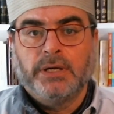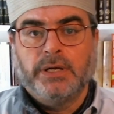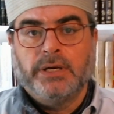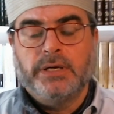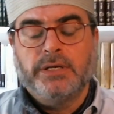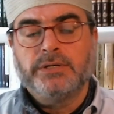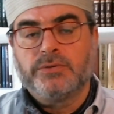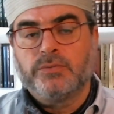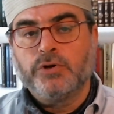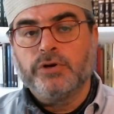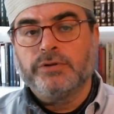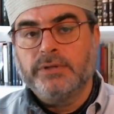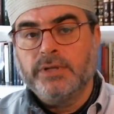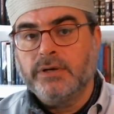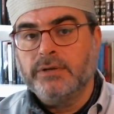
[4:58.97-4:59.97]
It is
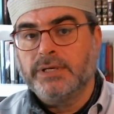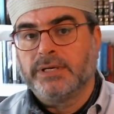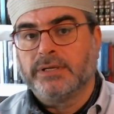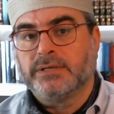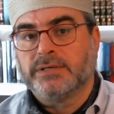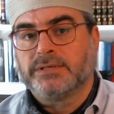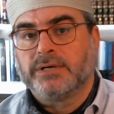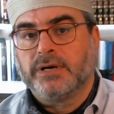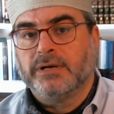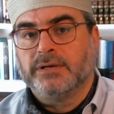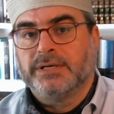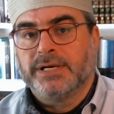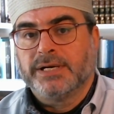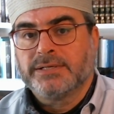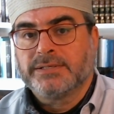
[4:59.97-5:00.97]
worth noting in this
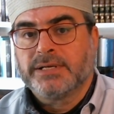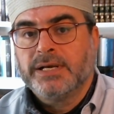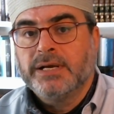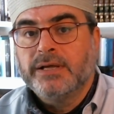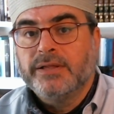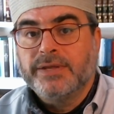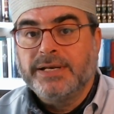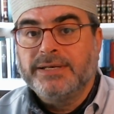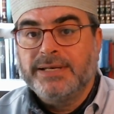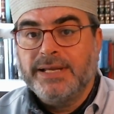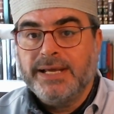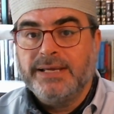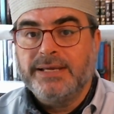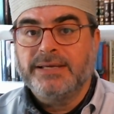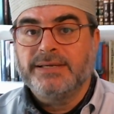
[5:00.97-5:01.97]
context that
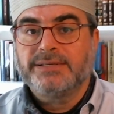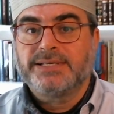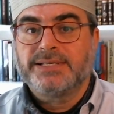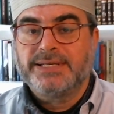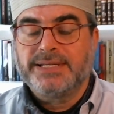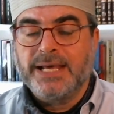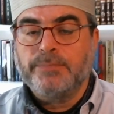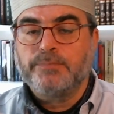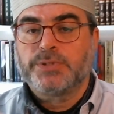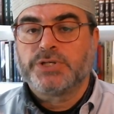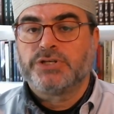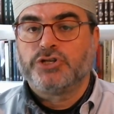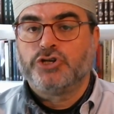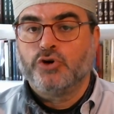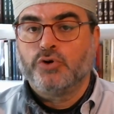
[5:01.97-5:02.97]
taking
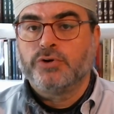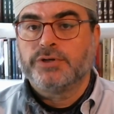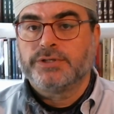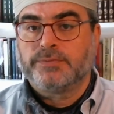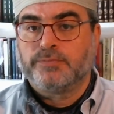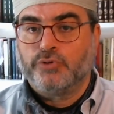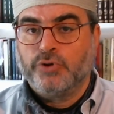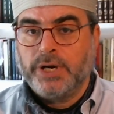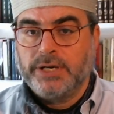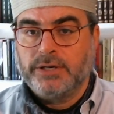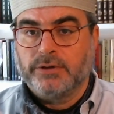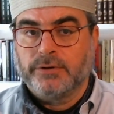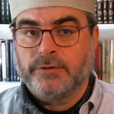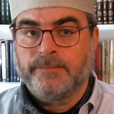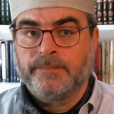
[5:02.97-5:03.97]
steps towards prayer